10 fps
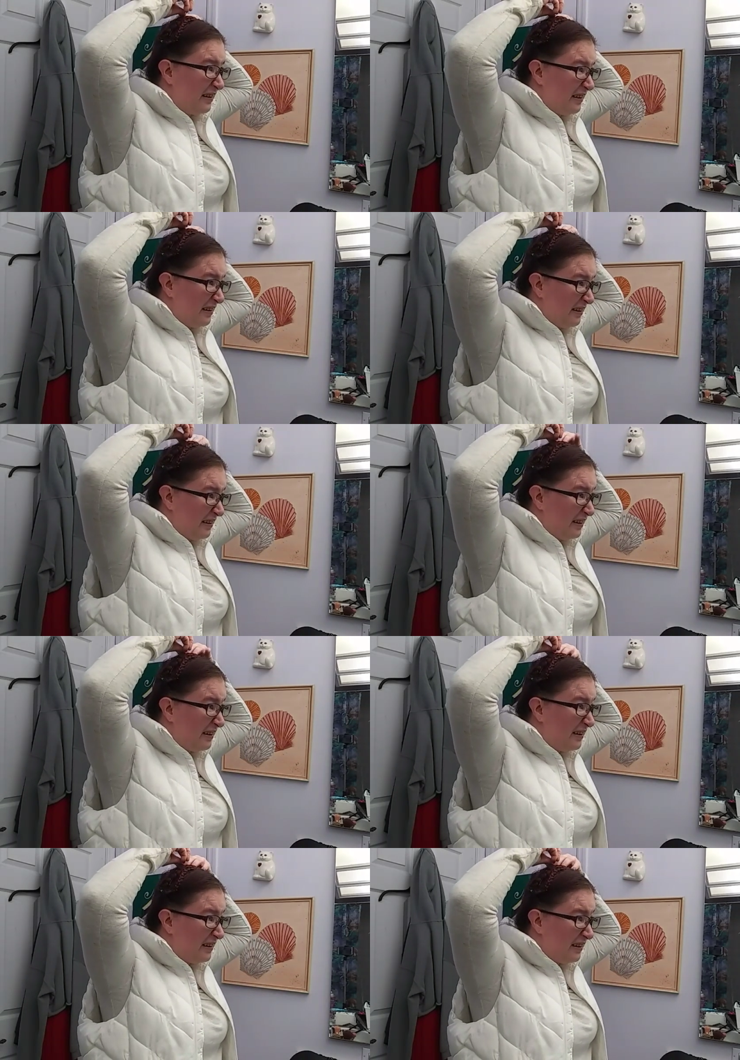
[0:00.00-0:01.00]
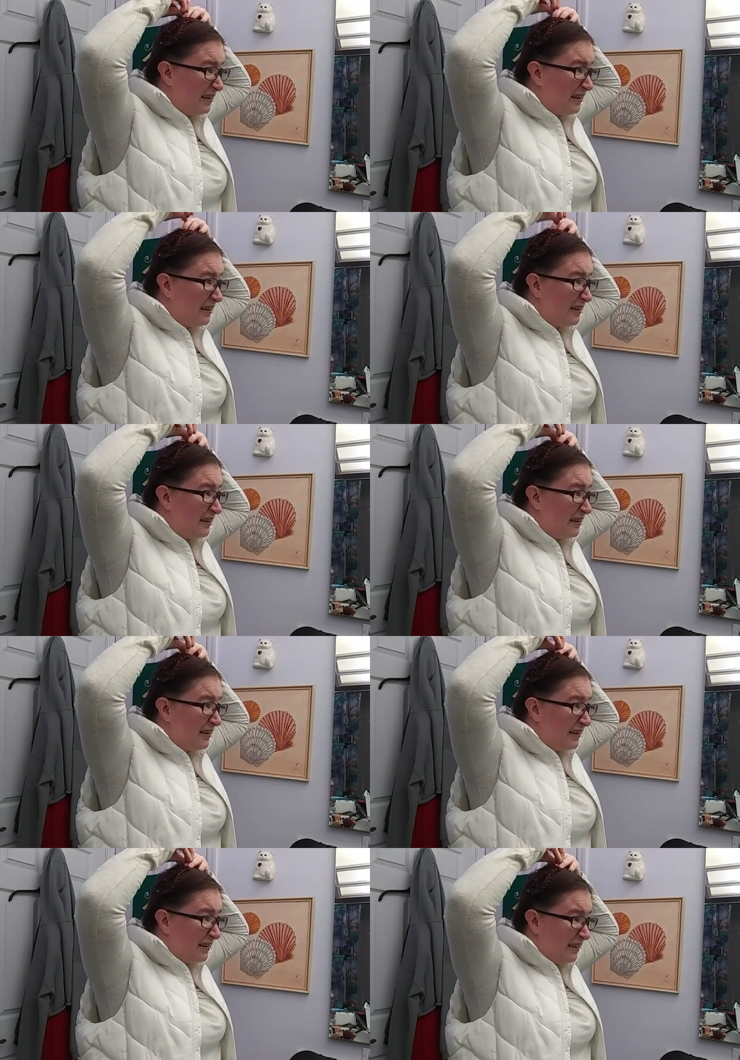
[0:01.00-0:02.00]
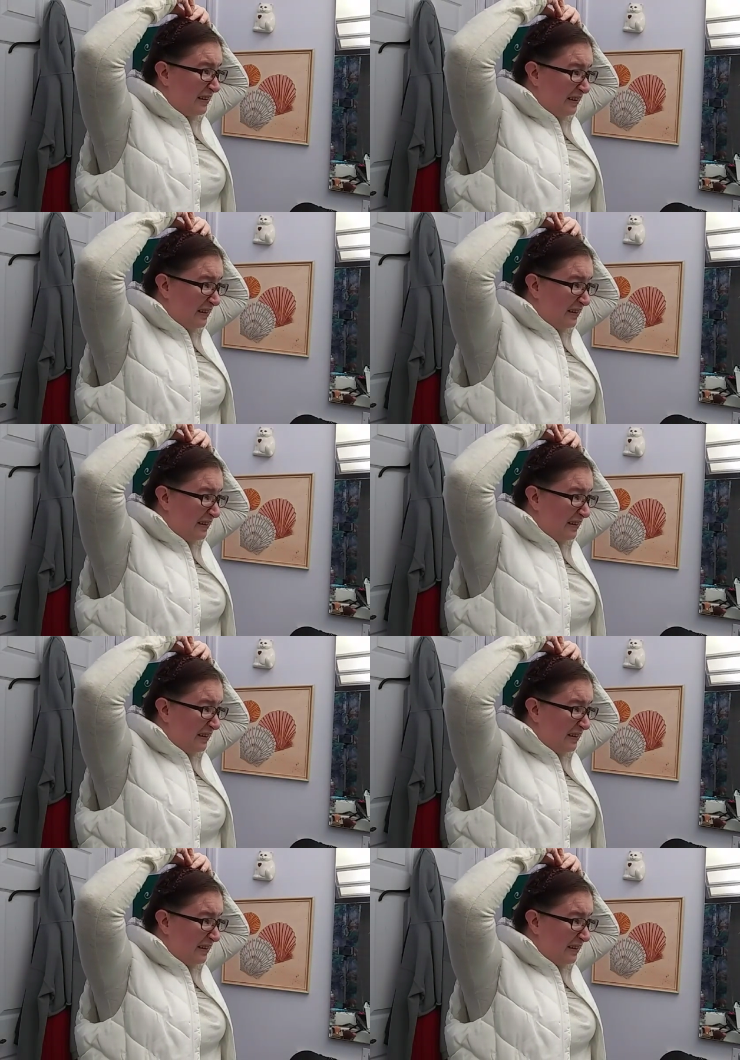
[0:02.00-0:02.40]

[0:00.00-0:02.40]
Nobody speaks.